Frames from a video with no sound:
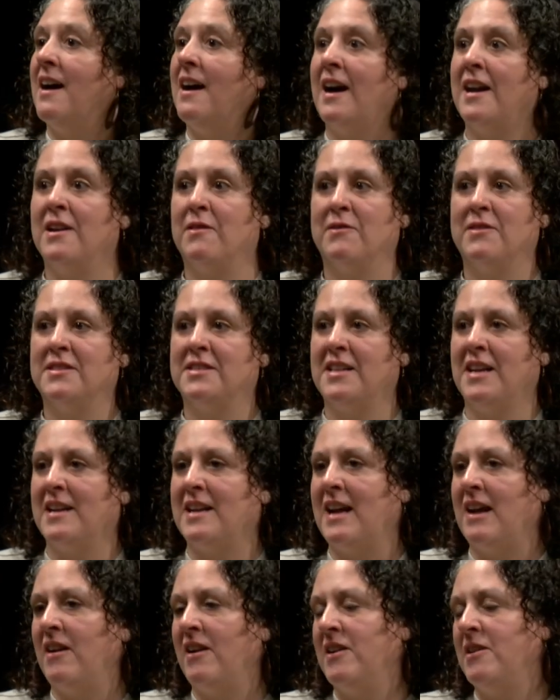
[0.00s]
I didn't want to stand
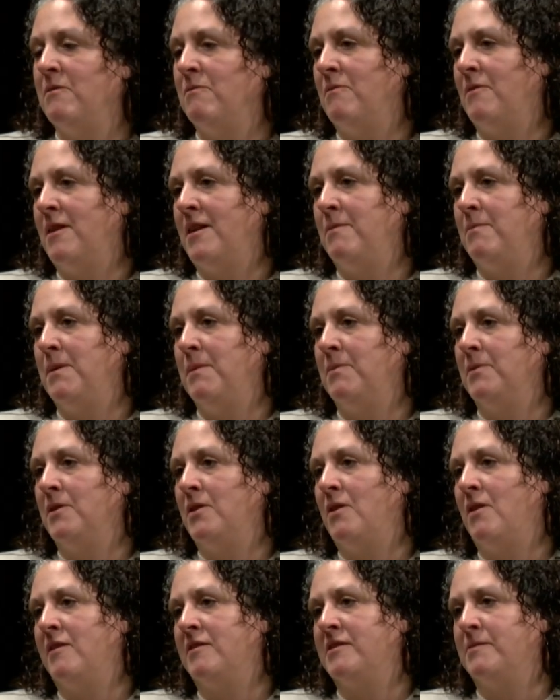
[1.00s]
out. I didn't want people to
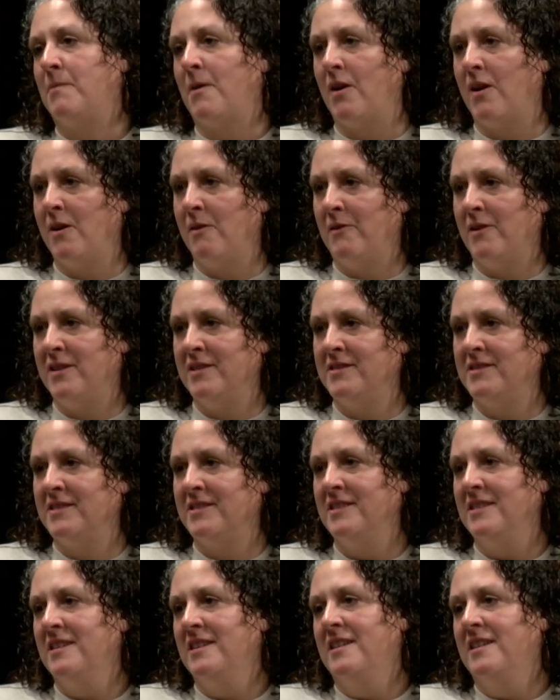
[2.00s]
know how smart I was.